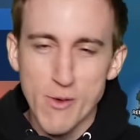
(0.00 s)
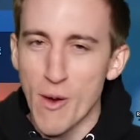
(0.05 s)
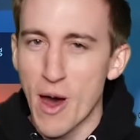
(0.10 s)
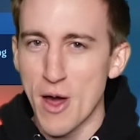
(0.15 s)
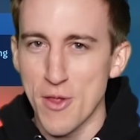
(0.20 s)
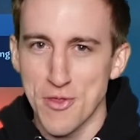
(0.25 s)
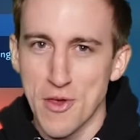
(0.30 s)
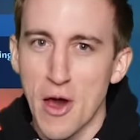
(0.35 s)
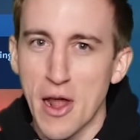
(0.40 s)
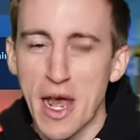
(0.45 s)

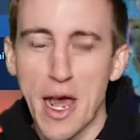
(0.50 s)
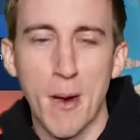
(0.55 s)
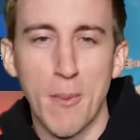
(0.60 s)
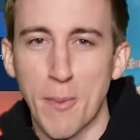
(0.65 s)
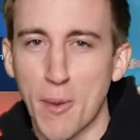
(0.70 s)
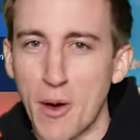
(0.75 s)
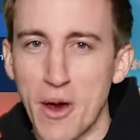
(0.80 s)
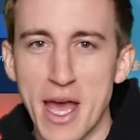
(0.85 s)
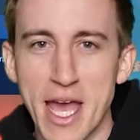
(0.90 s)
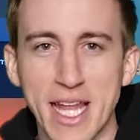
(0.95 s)
well thought
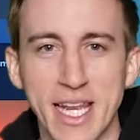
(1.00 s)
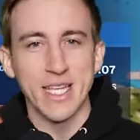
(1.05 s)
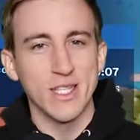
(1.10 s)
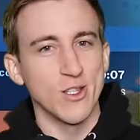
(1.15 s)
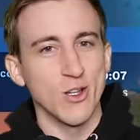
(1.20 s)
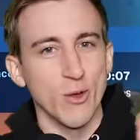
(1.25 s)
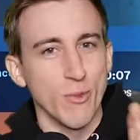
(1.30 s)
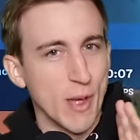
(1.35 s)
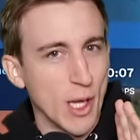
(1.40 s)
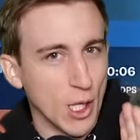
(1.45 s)
out plan.
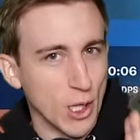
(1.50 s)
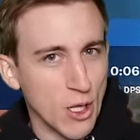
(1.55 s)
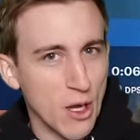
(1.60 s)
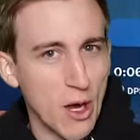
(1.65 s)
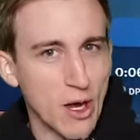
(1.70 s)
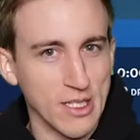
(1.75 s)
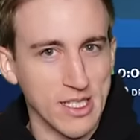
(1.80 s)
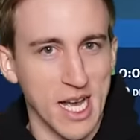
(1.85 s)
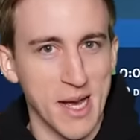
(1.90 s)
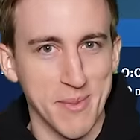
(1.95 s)
It took me a
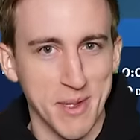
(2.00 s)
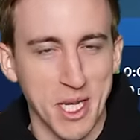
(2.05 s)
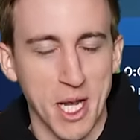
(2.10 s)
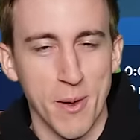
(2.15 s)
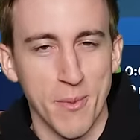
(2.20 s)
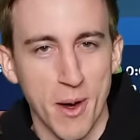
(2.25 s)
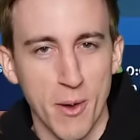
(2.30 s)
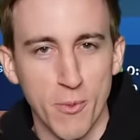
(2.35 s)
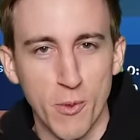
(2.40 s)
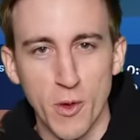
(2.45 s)
long time to
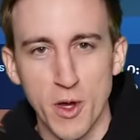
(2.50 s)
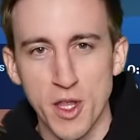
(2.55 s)
come up